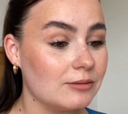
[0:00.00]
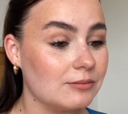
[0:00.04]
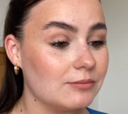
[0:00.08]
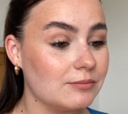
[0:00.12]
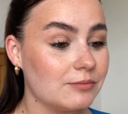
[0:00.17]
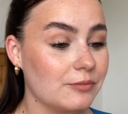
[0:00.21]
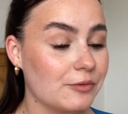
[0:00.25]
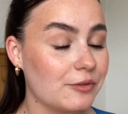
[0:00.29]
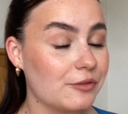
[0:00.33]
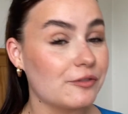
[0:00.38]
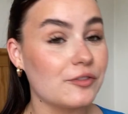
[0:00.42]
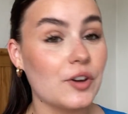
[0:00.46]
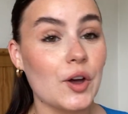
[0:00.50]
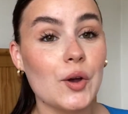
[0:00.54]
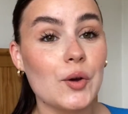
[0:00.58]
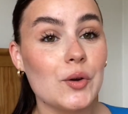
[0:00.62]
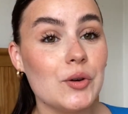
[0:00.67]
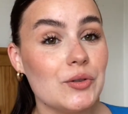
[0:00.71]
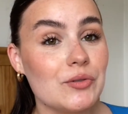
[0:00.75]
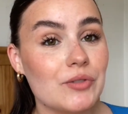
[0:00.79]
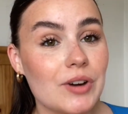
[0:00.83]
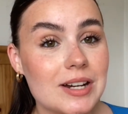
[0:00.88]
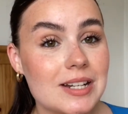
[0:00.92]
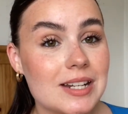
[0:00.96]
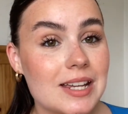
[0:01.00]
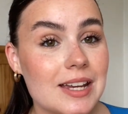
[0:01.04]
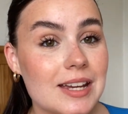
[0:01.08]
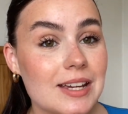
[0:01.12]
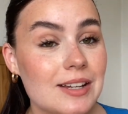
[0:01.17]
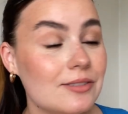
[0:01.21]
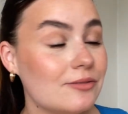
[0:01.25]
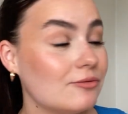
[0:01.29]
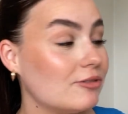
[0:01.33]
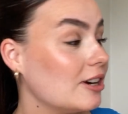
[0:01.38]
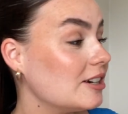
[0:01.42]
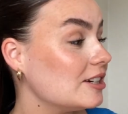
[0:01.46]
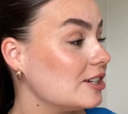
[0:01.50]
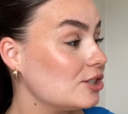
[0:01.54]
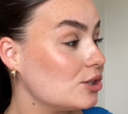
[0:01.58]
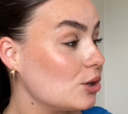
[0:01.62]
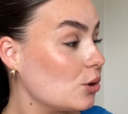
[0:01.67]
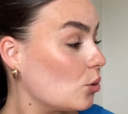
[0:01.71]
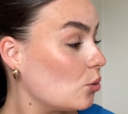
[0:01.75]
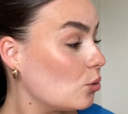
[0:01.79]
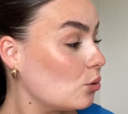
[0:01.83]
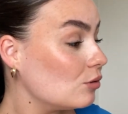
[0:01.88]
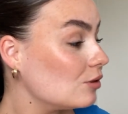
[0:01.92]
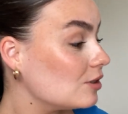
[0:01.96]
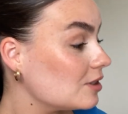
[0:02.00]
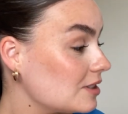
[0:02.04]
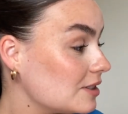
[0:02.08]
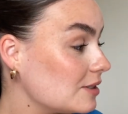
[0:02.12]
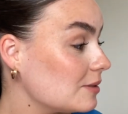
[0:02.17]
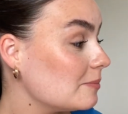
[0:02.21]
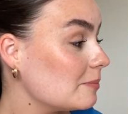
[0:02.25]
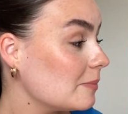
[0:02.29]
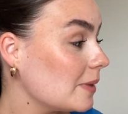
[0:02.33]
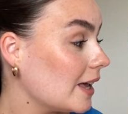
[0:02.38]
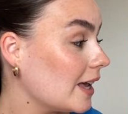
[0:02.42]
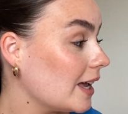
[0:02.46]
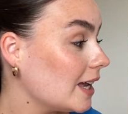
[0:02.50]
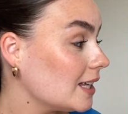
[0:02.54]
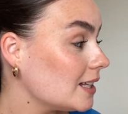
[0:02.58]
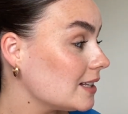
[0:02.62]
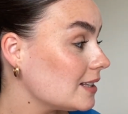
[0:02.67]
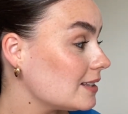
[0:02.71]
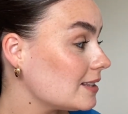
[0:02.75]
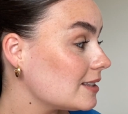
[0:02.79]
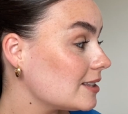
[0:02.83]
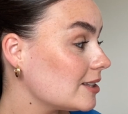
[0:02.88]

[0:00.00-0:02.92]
phone ready to order some bits.